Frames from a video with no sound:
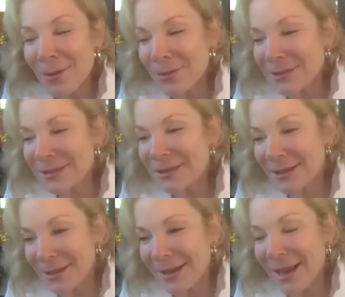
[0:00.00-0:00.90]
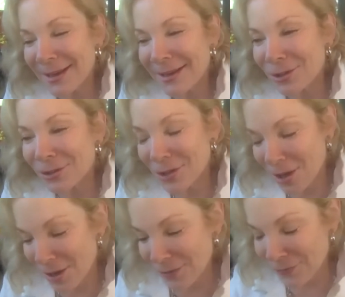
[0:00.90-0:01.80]
was going to get killed
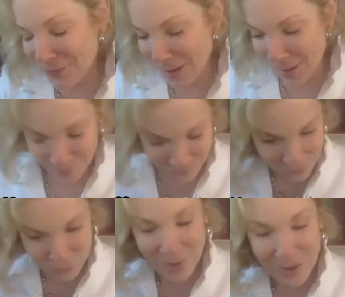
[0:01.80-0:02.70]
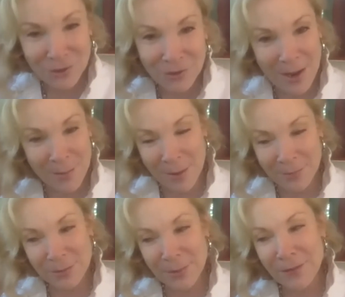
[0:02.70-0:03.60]
off, the director came up
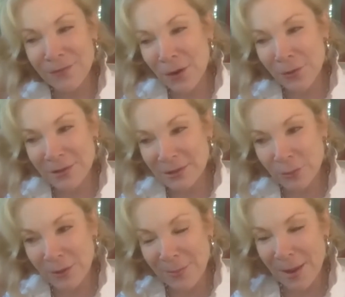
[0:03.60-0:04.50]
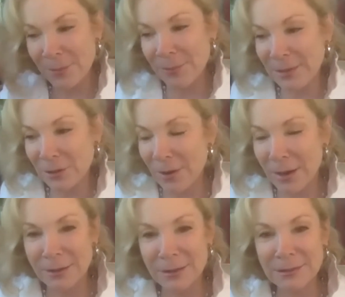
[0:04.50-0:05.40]
to me, a very sweet man, Peter
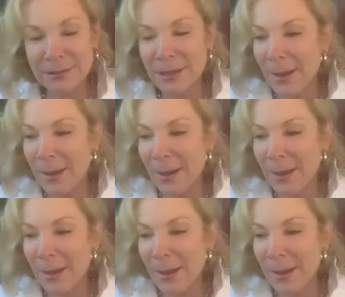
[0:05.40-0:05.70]
Ellis,